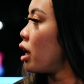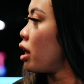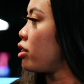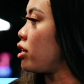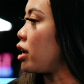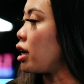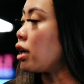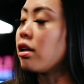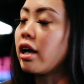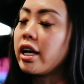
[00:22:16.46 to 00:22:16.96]

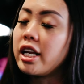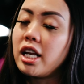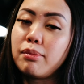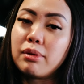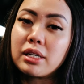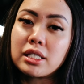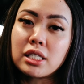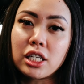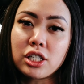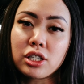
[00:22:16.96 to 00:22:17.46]
The incline hip
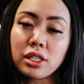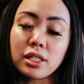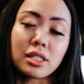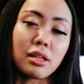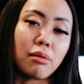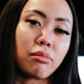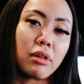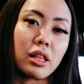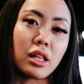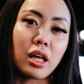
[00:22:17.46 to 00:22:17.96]
extension is
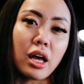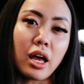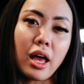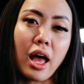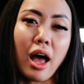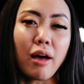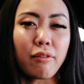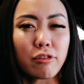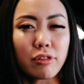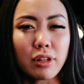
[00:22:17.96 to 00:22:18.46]
something that I
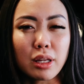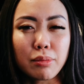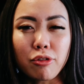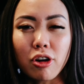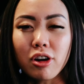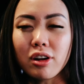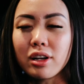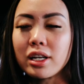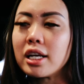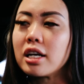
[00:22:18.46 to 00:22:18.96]
haven't really
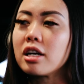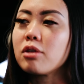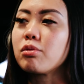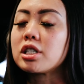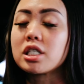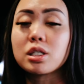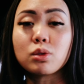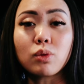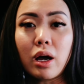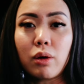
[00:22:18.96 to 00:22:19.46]
brought on here,
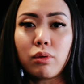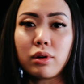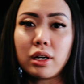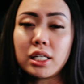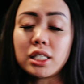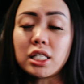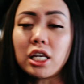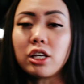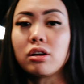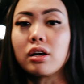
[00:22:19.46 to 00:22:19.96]
which is why I
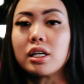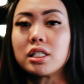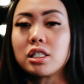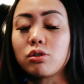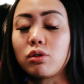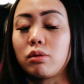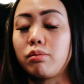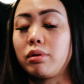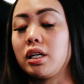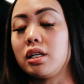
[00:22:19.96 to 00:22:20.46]
wanted to take you guys
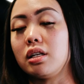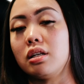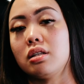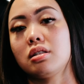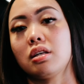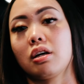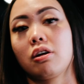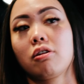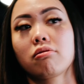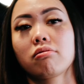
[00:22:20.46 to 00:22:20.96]
through, but it is
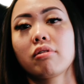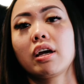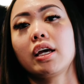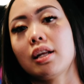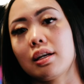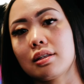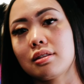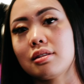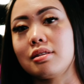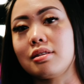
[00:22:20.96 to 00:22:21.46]
a great
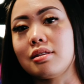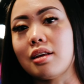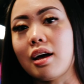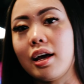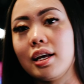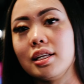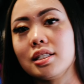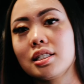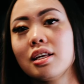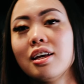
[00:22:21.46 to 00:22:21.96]

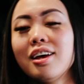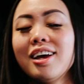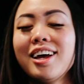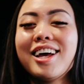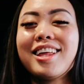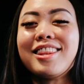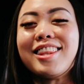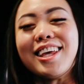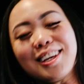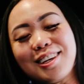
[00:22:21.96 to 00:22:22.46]
exercise.
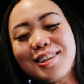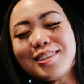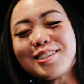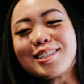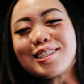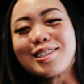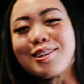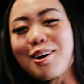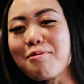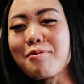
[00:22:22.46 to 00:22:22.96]
Thank you
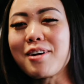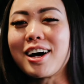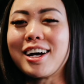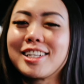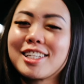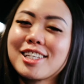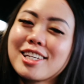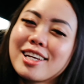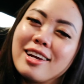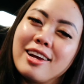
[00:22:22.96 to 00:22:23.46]
so
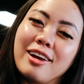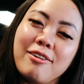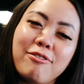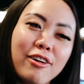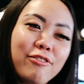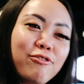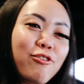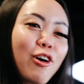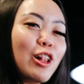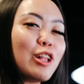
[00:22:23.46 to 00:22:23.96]
much
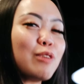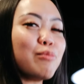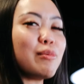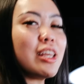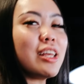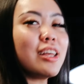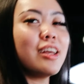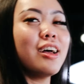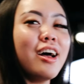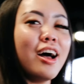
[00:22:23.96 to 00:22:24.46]
for following
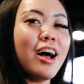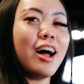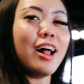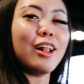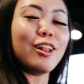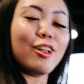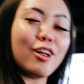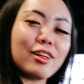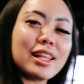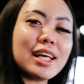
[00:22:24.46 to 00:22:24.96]
me
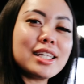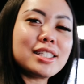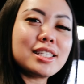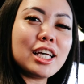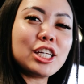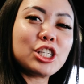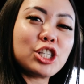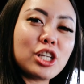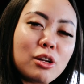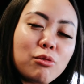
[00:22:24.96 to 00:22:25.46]
along that
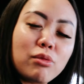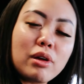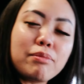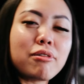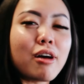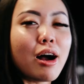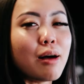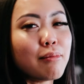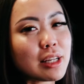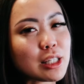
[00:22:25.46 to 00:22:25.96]
session, and we
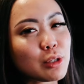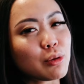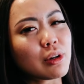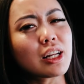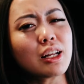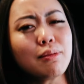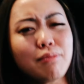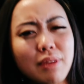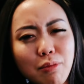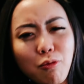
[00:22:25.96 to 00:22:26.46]
promise we're
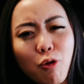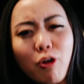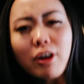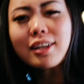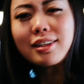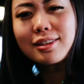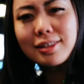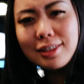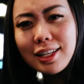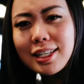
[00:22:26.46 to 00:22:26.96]
gonna be more
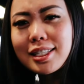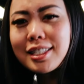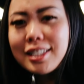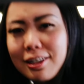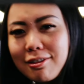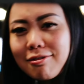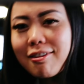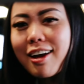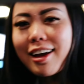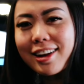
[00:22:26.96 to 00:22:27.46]

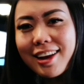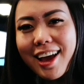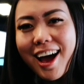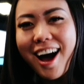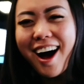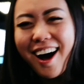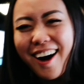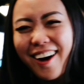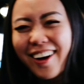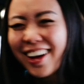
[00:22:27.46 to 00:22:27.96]
consistent right
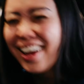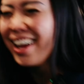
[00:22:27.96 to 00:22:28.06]
now.